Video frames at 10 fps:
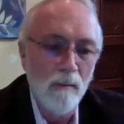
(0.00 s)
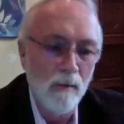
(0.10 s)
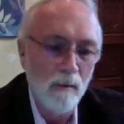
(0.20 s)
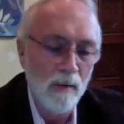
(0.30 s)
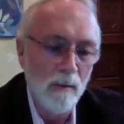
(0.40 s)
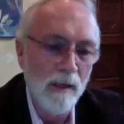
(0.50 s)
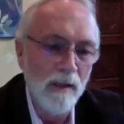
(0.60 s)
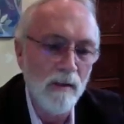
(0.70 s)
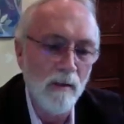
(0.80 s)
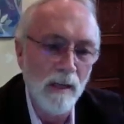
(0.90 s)
was
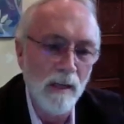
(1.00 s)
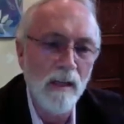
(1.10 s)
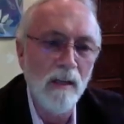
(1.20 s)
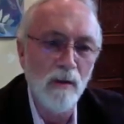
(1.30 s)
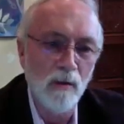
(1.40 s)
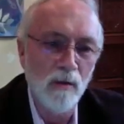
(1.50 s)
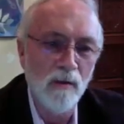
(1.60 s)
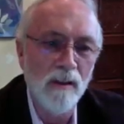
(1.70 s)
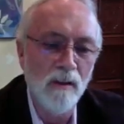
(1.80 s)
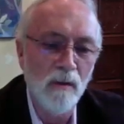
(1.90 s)
mentioned, making sure
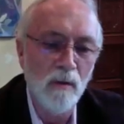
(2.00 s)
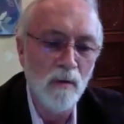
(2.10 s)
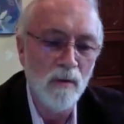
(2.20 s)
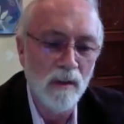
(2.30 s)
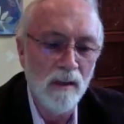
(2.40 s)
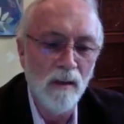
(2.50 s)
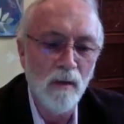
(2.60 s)
that those